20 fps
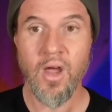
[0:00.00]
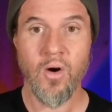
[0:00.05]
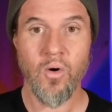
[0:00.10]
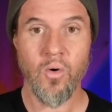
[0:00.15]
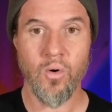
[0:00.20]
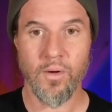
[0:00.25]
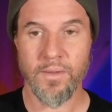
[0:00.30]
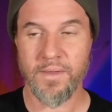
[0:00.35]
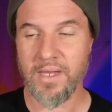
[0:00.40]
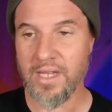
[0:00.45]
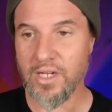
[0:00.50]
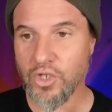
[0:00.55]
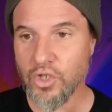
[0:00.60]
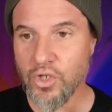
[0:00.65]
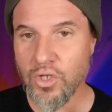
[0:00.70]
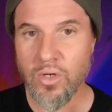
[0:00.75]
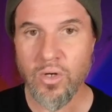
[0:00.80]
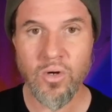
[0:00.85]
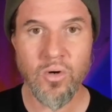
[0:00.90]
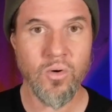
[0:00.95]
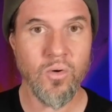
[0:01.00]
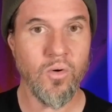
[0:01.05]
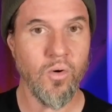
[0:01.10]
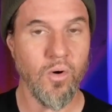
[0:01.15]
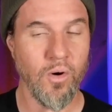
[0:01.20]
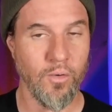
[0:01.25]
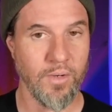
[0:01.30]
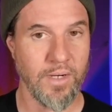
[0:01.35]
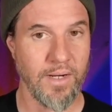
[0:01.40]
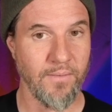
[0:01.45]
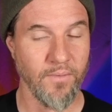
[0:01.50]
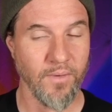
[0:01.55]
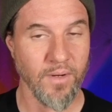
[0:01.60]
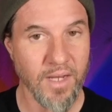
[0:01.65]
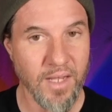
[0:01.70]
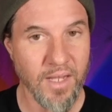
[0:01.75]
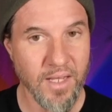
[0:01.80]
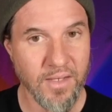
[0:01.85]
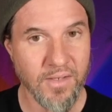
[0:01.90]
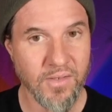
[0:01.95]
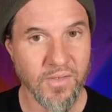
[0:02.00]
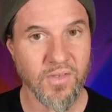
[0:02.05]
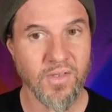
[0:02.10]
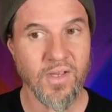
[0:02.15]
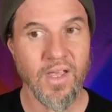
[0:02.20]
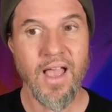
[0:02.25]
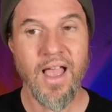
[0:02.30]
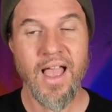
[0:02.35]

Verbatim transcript: or the issue or whatever it is.